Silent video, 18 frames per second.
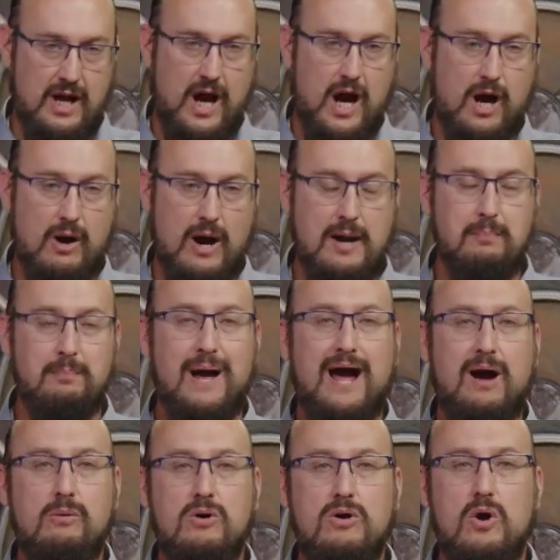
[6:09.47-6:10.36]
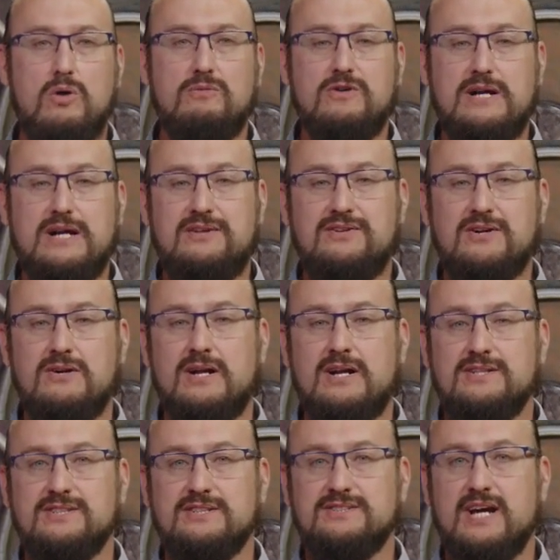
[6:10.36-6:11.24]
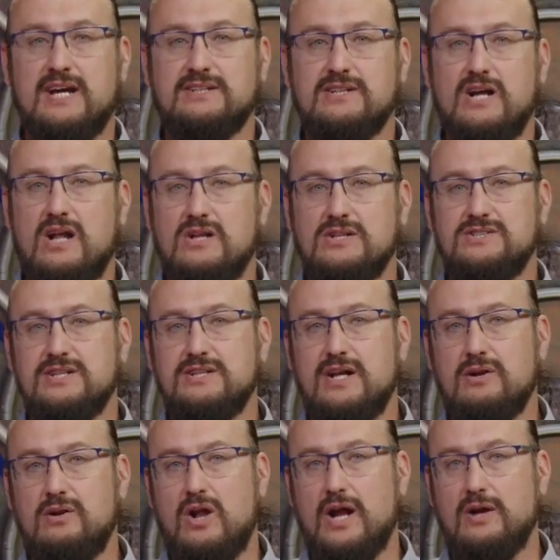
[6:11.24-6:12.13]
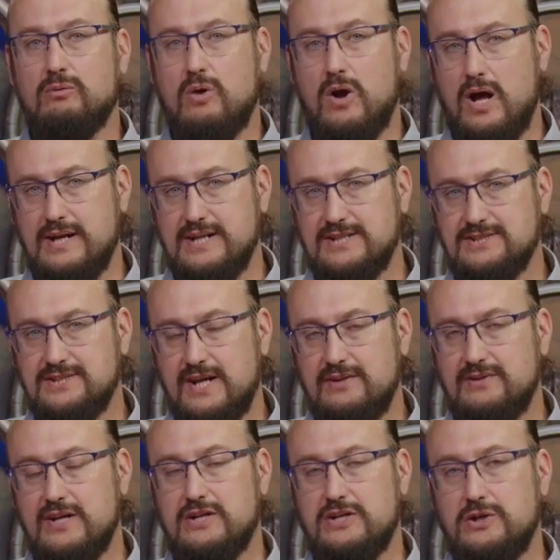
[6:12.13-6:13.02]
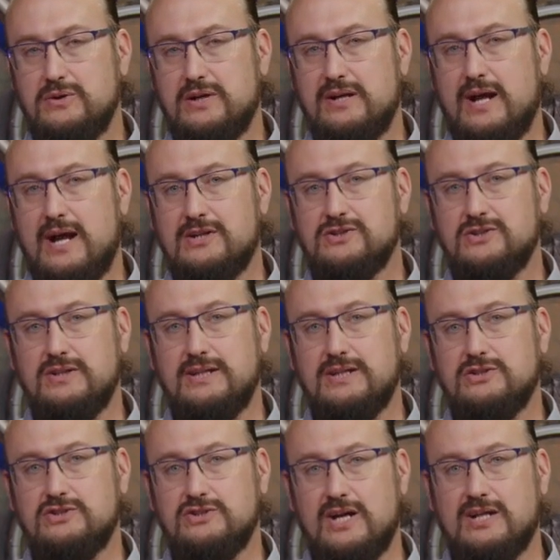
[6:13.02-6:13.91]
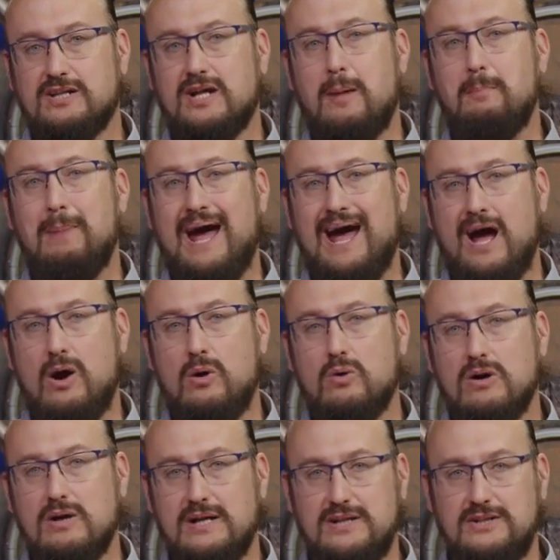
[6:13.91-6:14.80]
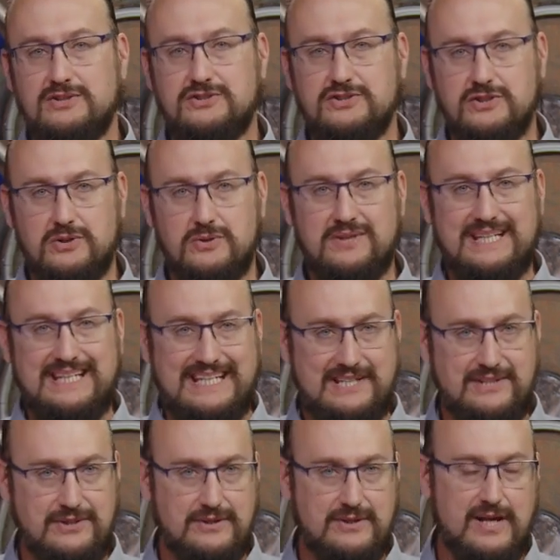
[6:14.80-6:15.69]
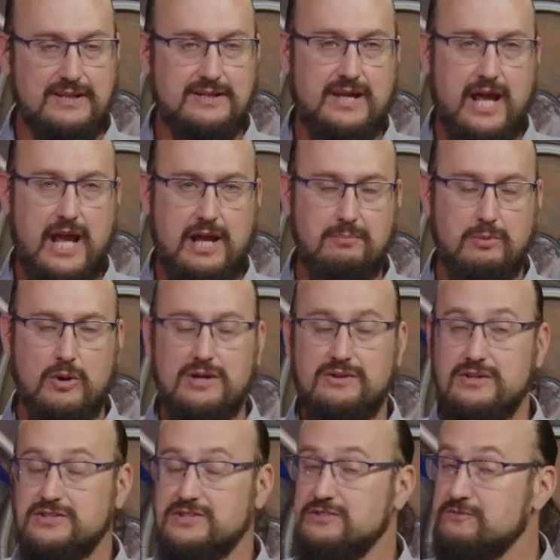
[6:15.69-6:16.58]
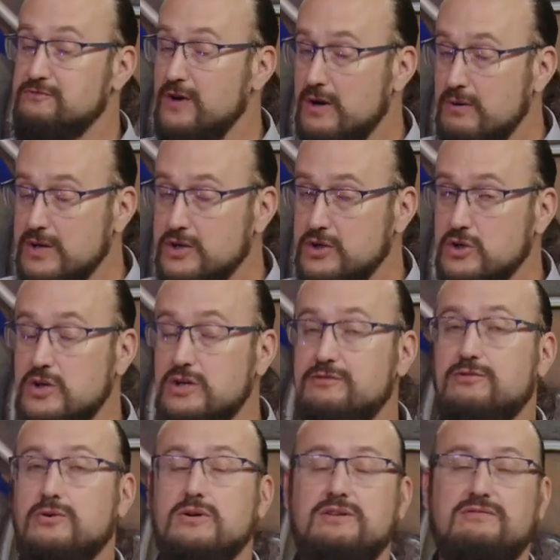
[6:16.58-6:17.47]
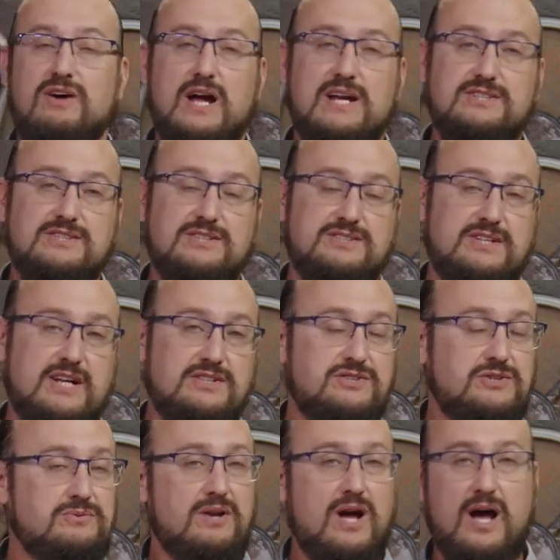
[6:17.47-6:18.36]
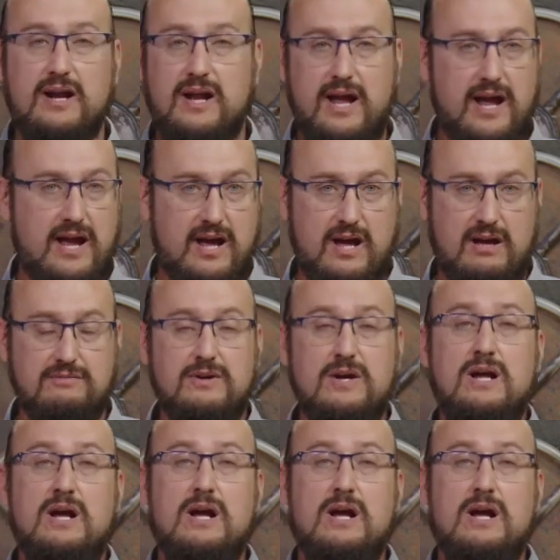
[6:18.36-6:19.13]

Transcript: All right, Power over Ethernet is a technology that, like Ronnie said, that you can actually inject power into the Ethernet cable, and this is very good for devices that do not have